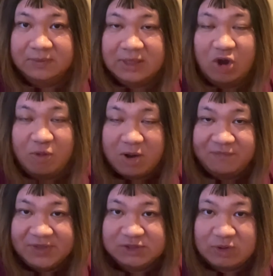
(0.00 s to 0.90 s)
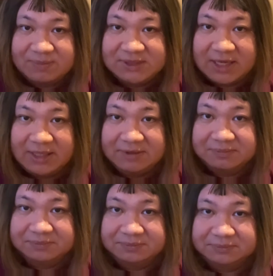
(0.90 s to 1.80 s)
the Home Office website.
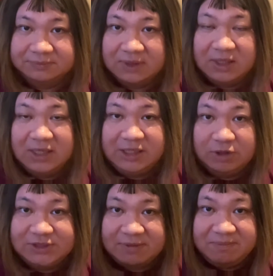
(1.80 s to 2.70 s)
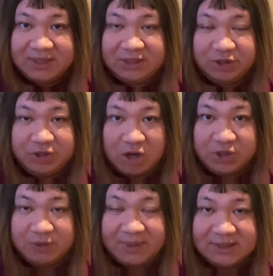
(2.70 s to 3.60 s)
You'll submit your
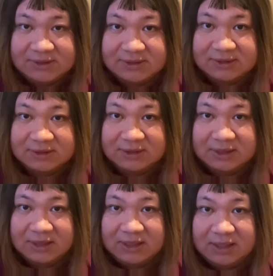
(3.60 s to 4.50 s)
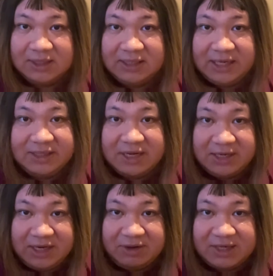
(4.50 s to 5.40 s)
documents in the
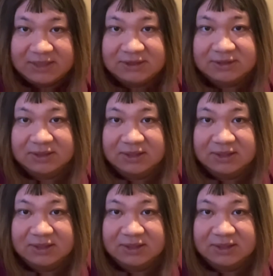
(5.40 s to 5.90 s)
nearest,